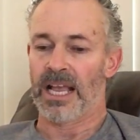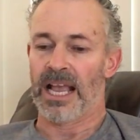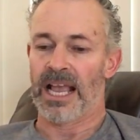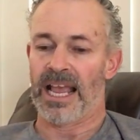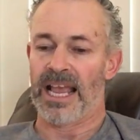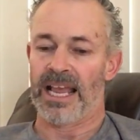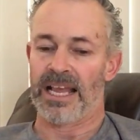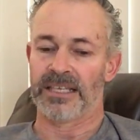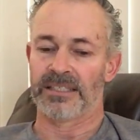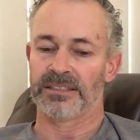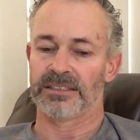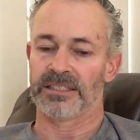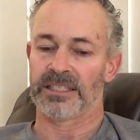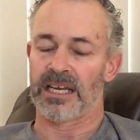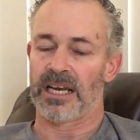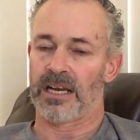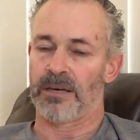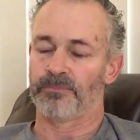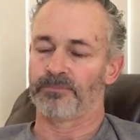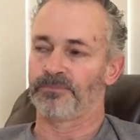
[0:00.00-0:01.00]
and
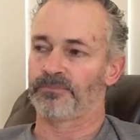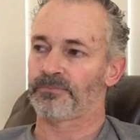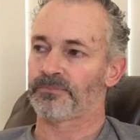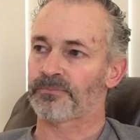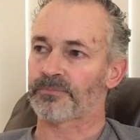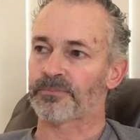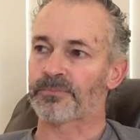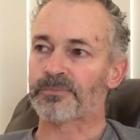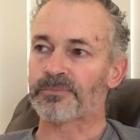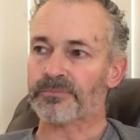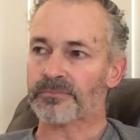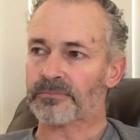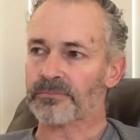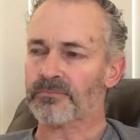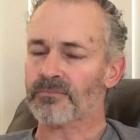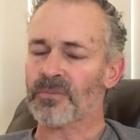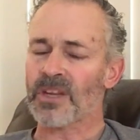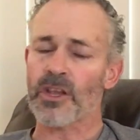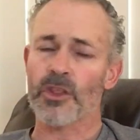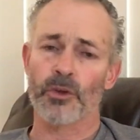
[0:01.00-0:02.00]

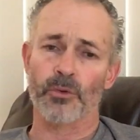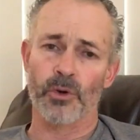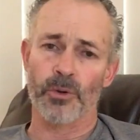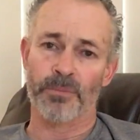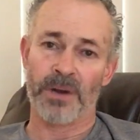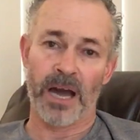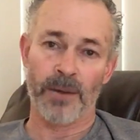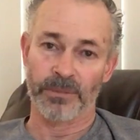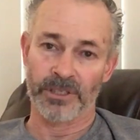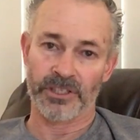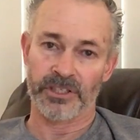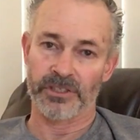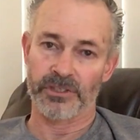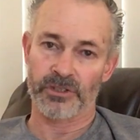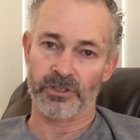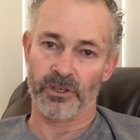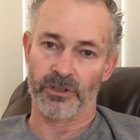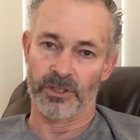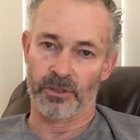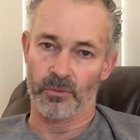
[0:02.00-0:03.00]
the
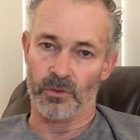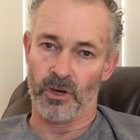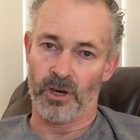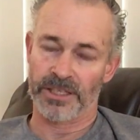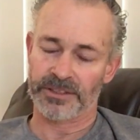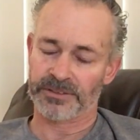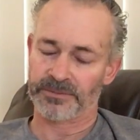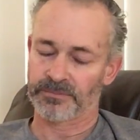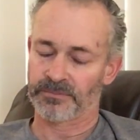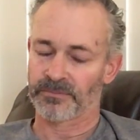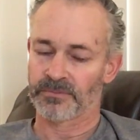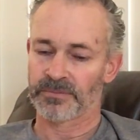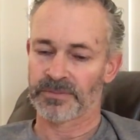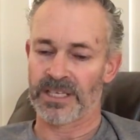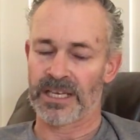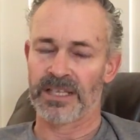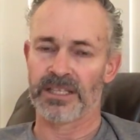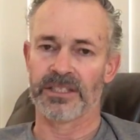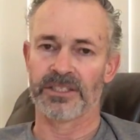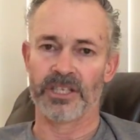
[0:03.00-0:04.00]
Republicans on the right
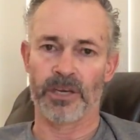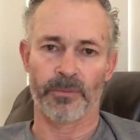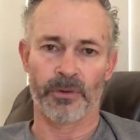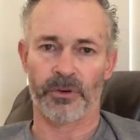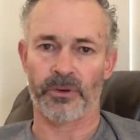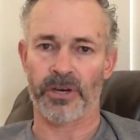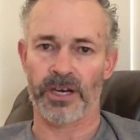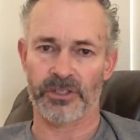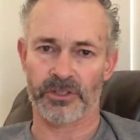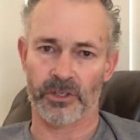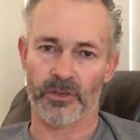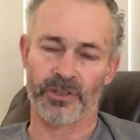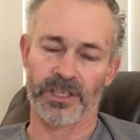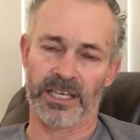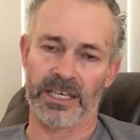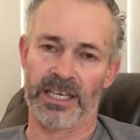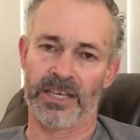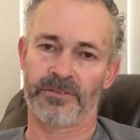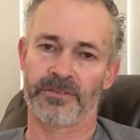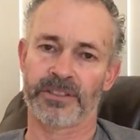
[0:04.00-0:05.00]
and the Democrats on the
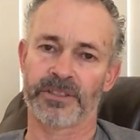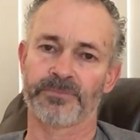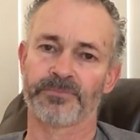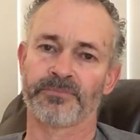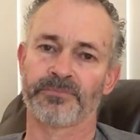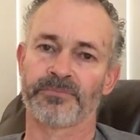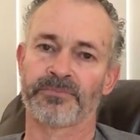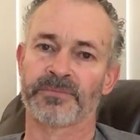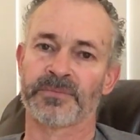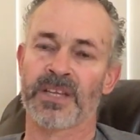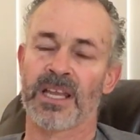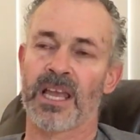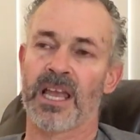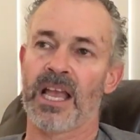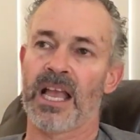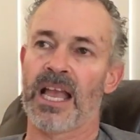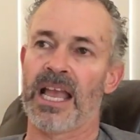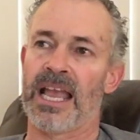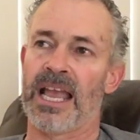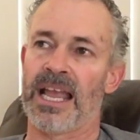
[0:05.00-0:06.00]
left.
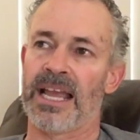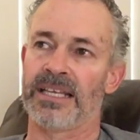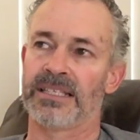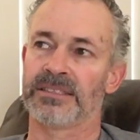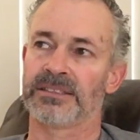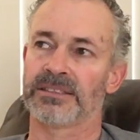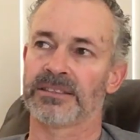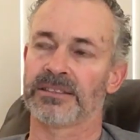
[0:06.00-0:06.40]
And